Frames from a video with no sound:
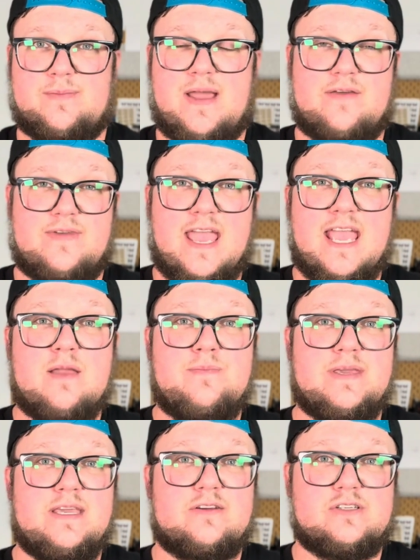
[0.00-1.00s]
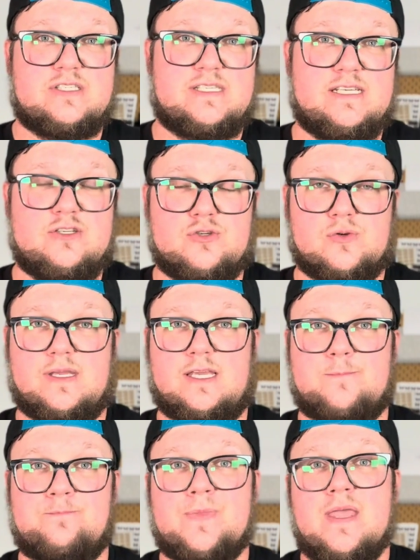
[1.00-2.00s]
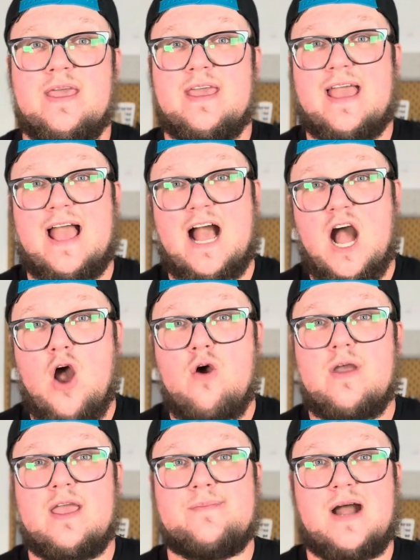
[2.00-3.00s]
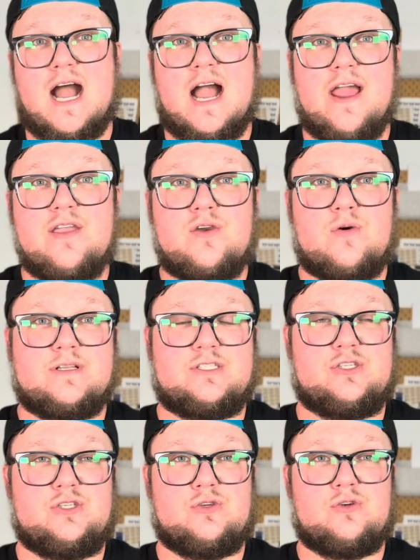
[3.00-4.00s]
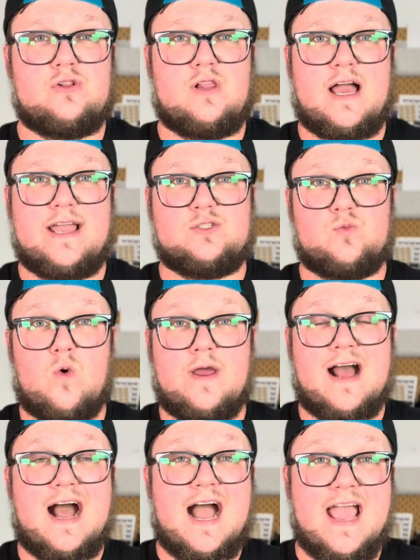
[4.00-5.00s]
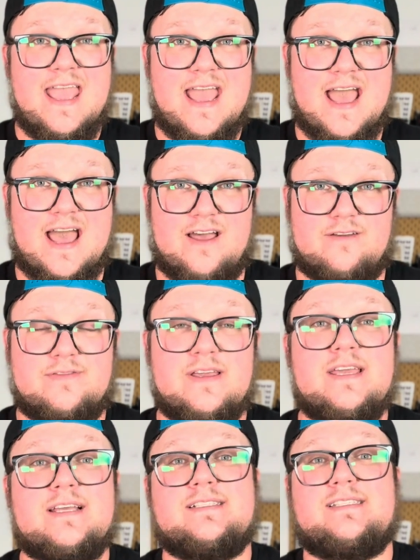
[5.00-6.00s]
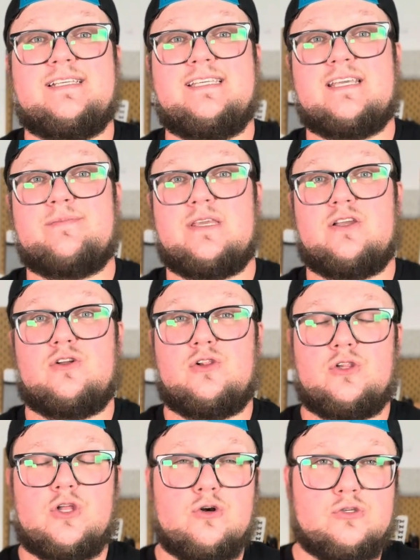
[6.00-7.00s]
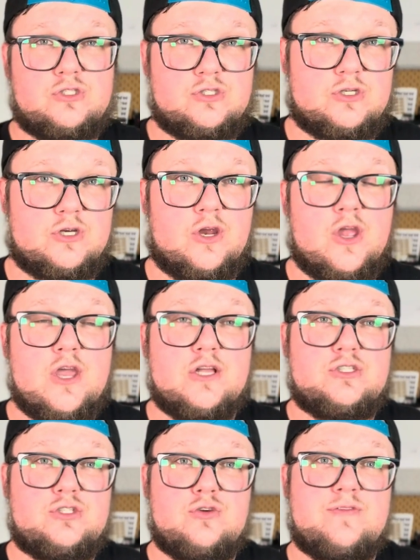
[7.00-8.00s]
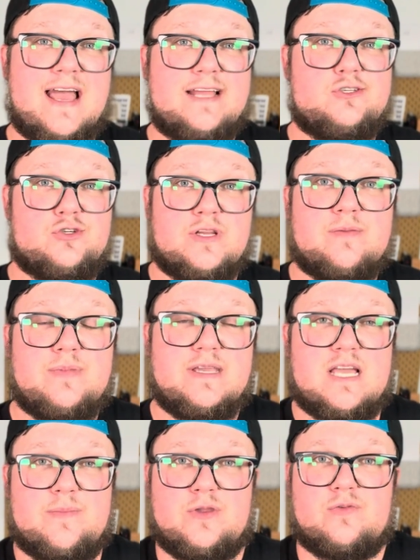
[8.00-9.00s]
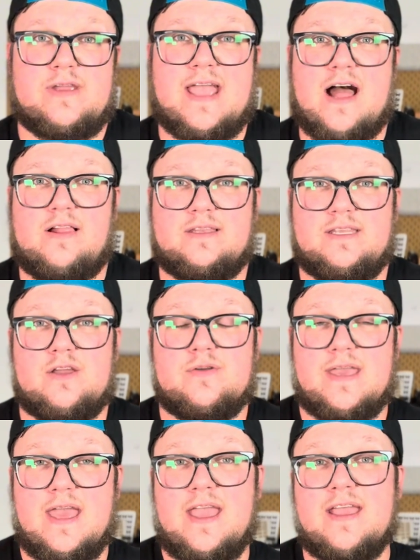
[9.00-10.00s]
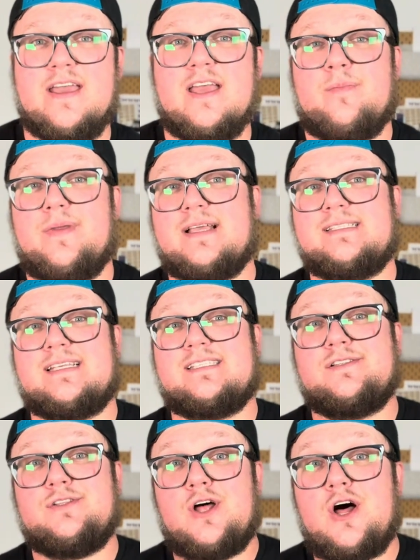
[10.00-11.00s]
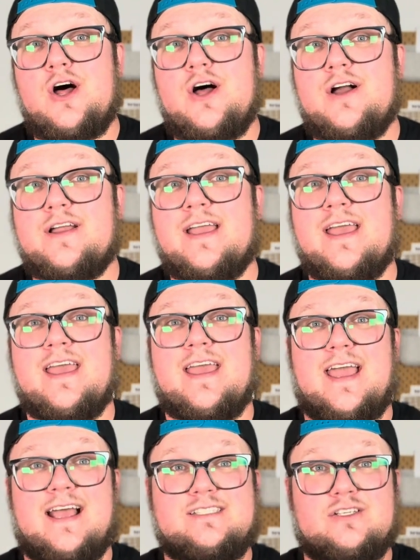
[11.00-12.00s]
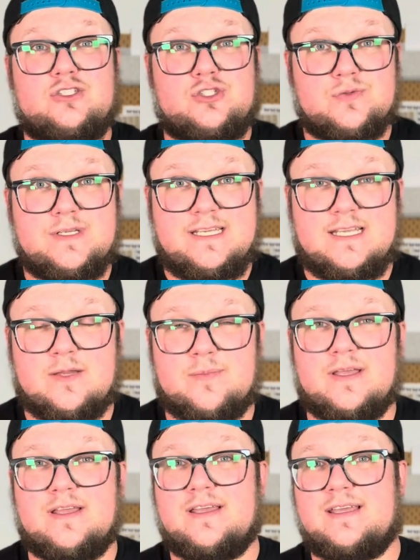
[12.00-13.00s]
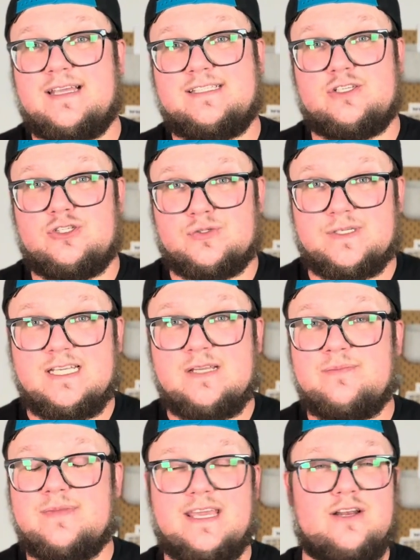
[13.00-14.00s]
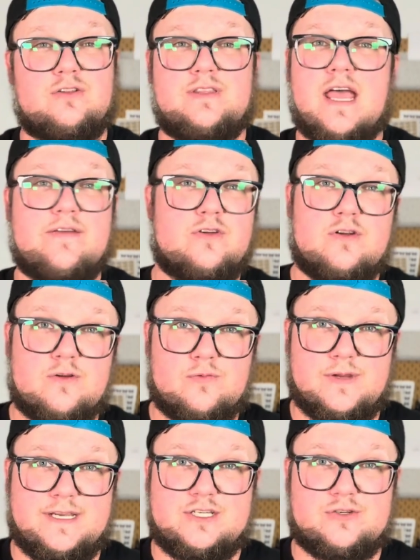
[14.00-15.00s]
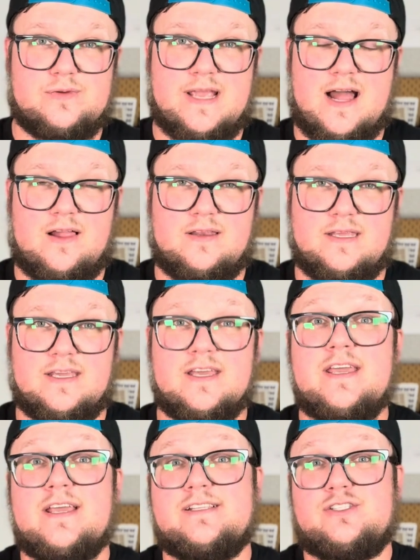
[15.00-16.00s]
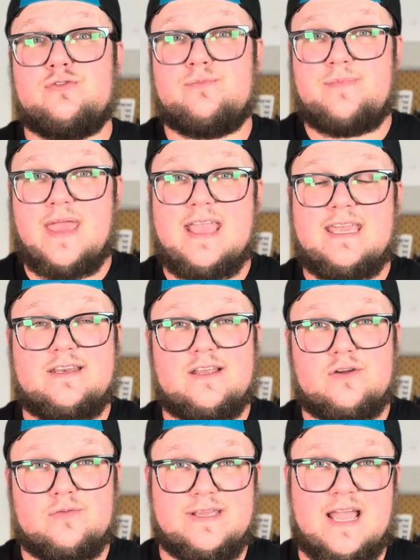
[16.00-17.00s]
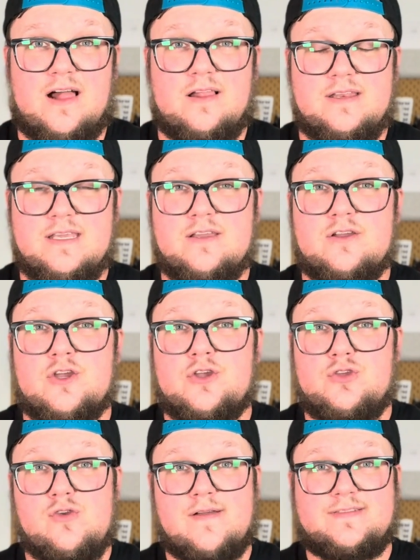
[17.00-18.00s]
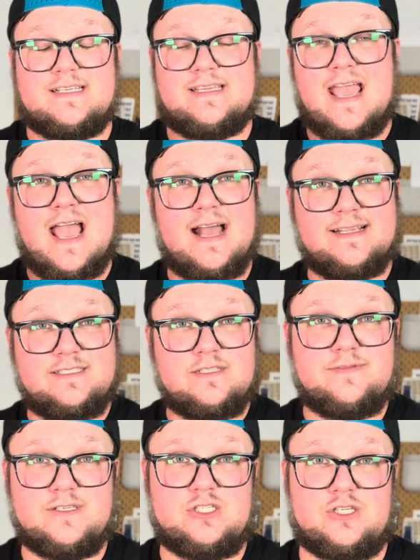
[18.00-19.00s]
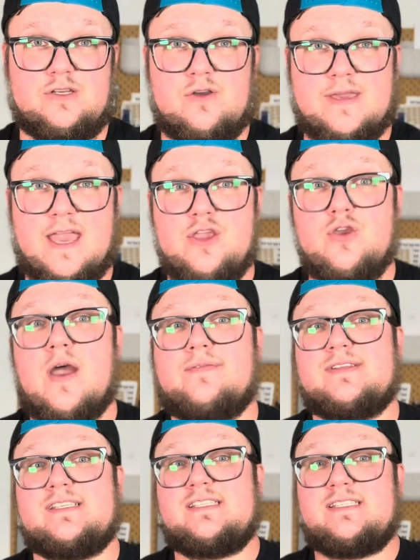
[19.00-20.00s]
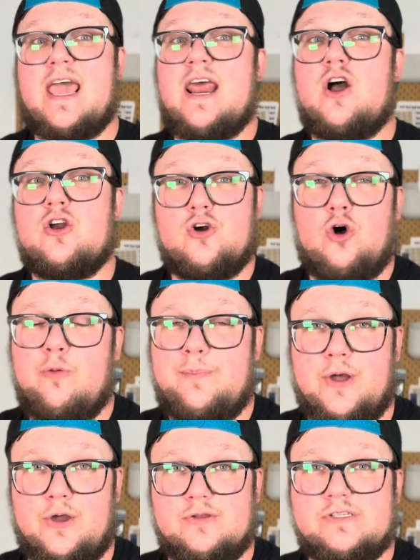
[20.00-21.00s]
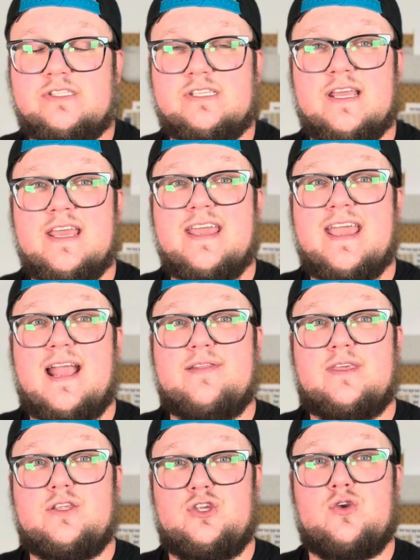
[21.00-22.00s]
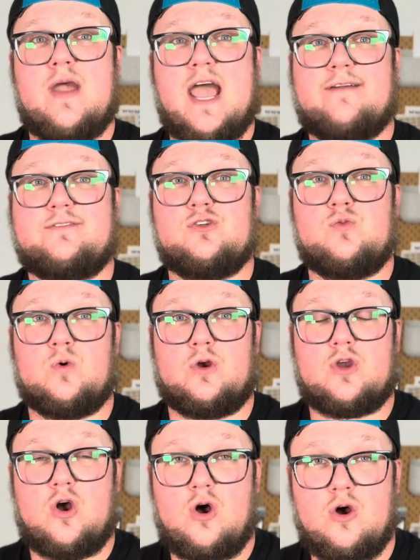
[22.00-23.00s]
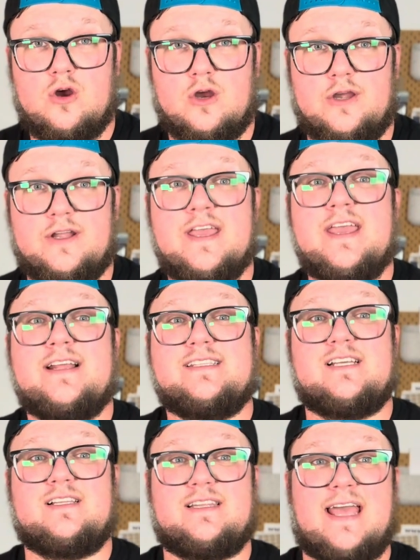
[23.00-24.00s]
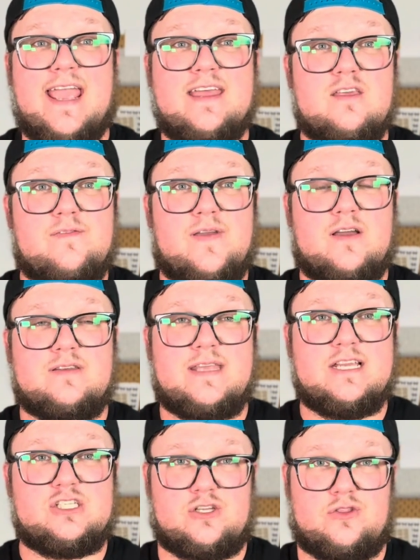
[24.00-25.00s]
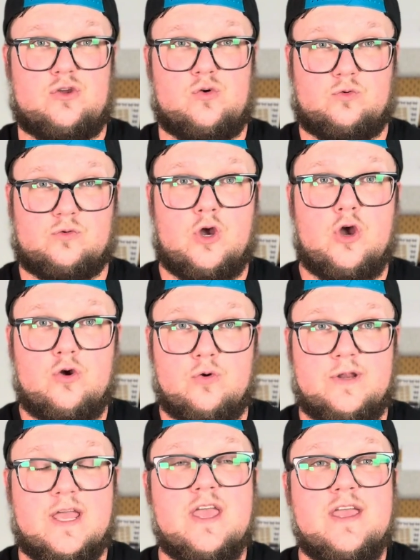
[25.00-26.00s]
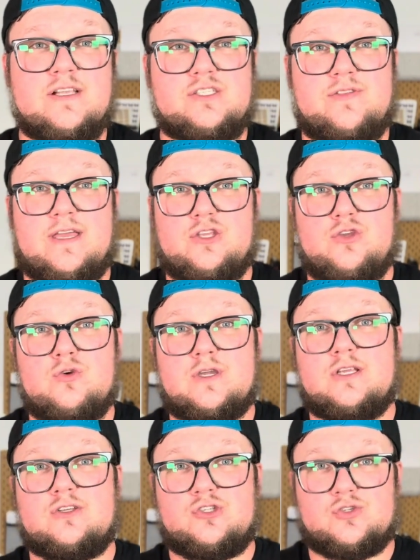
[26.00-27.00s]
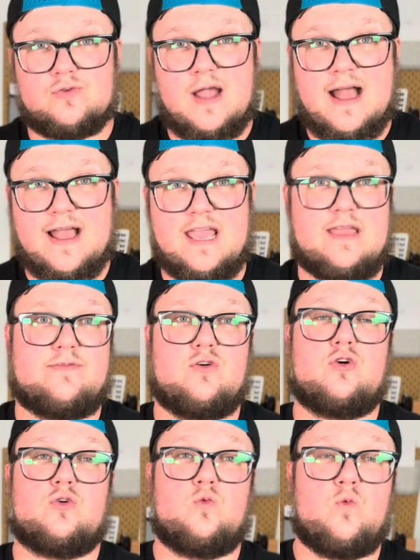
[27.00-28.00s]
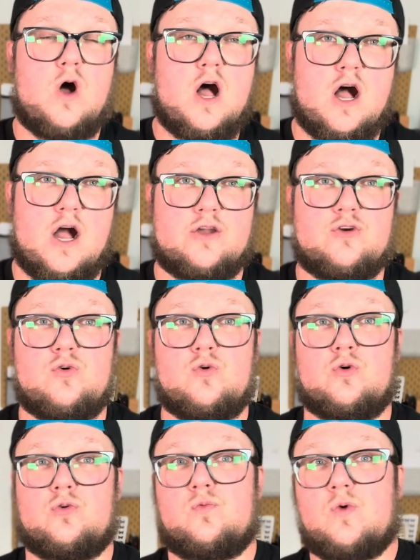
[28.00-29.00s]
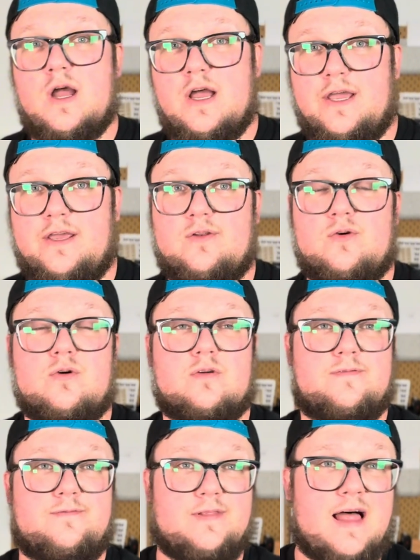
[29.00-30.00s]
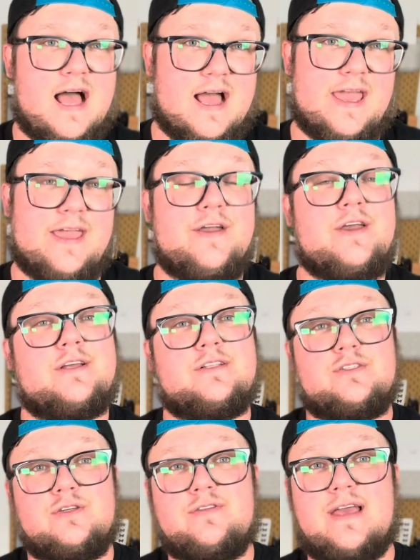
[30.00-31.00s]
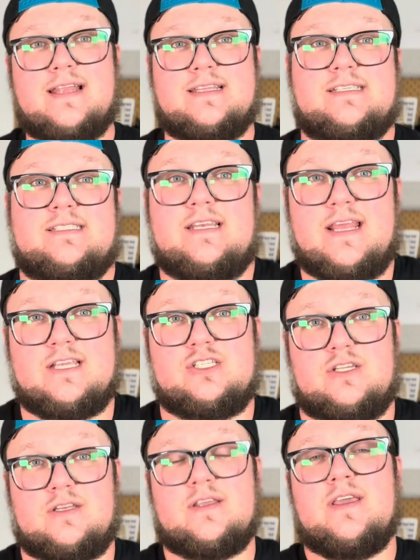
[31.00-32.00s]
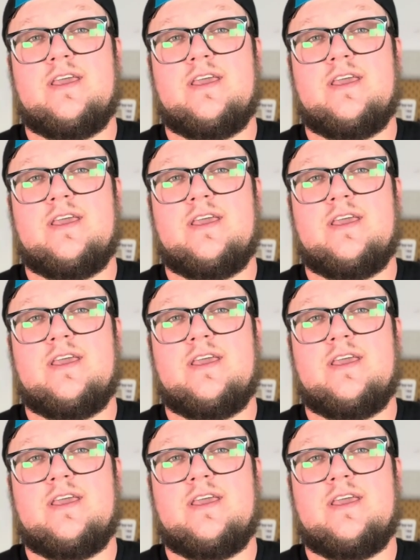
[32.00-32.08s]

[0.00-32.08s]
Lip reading: I have A, B, or C dream. How am I going to utilize what I have to get me closer to that dream becoming reality, okay? Because as long as a dream is a dream, it'll never reach reality. To make it a reality, you have to cast a vision, okay? You have to set a goalpost, and then you have to work hard to lay the foundation, the road, so that you can drive or walk or run or fly to that destination.